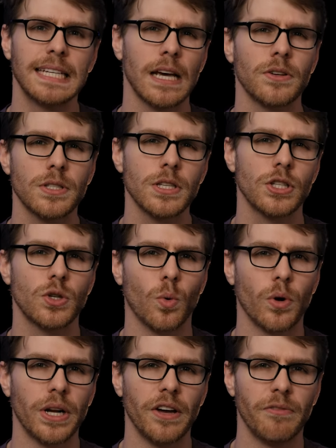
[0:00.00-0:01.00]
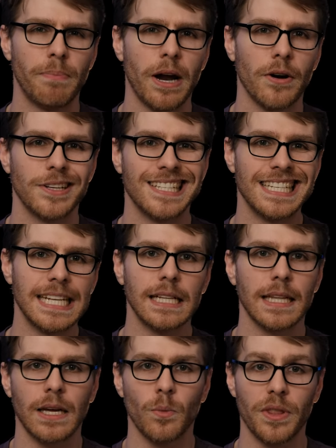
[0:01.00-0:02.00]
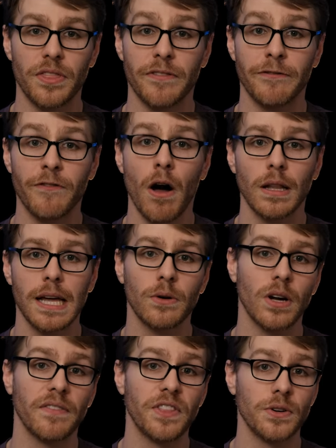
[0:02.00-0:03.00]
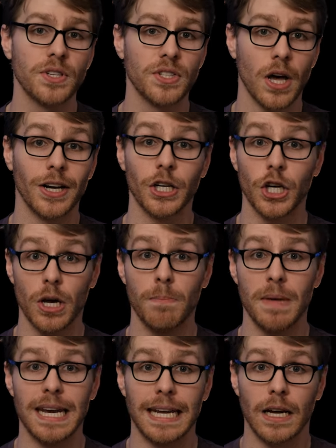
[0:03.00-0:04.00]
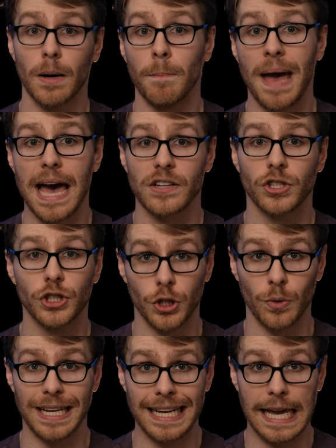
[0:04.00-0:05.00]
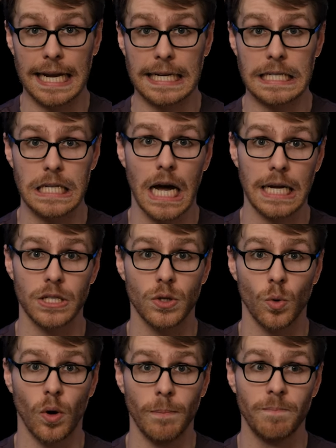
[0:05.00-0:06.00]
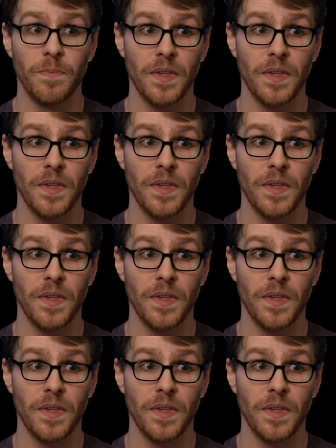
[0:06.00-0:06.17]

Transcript: tells the story of parents dealing with the fallout of their son committing a mass shooting at his high school.